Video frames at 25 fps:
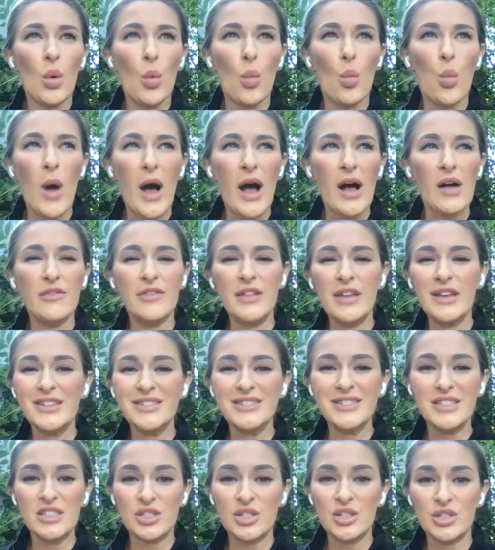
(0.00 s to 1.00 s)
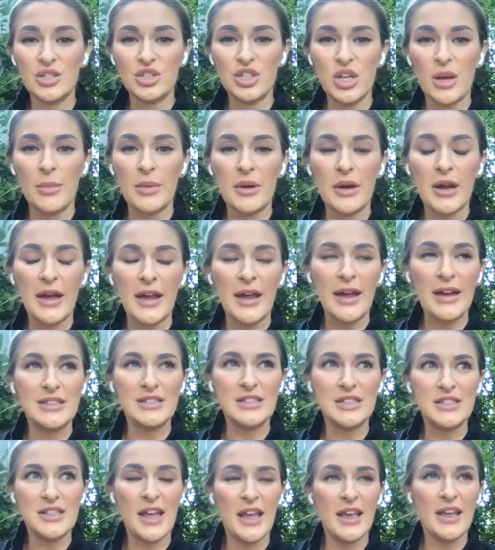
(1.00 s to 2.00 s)
while venus is in gemini
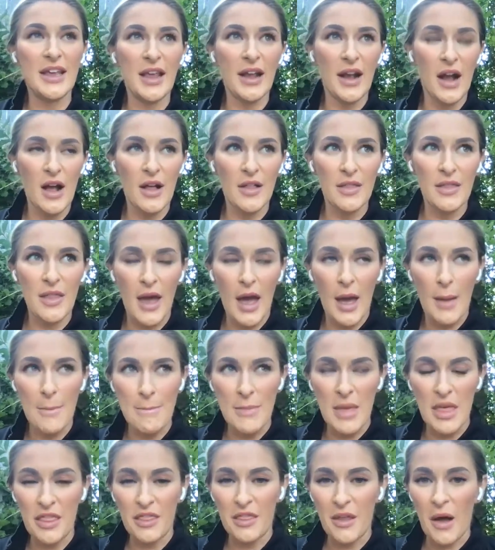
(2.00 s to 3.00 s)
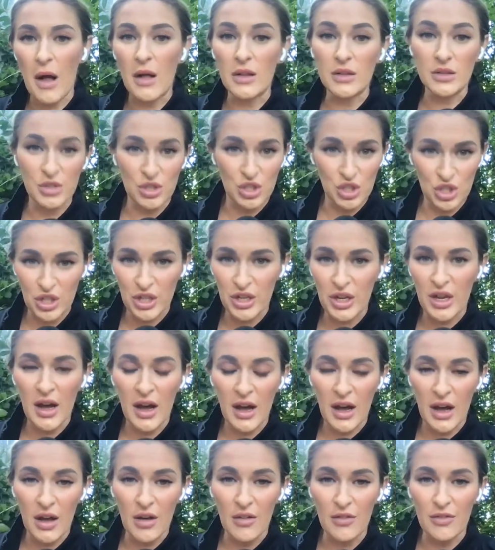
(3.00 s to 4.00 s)
it's taking on that mythology
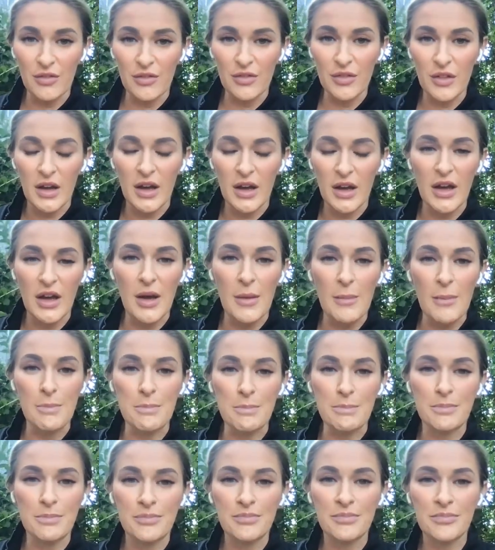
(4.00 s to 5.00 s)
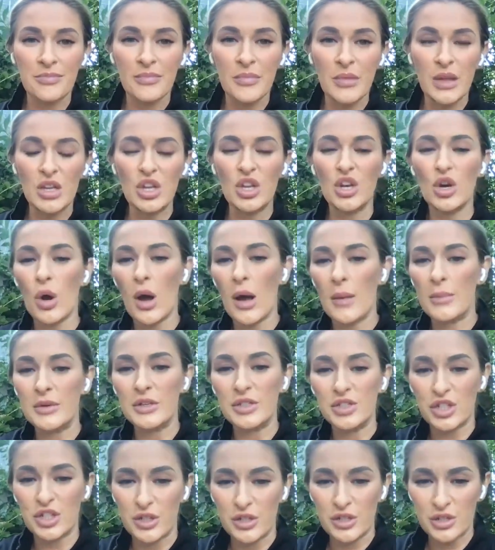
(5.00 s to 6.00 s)
of um, you know i'm going
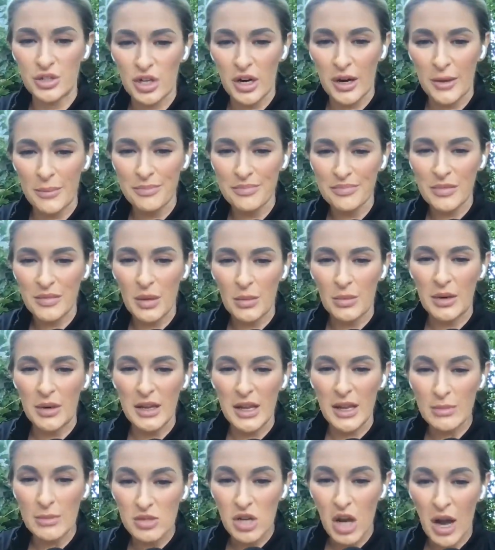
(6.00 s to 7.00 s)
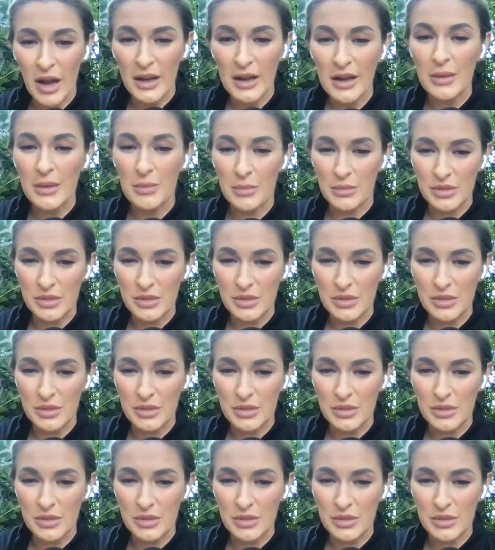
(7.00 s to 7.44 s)
to share the chart i'm going to keep talking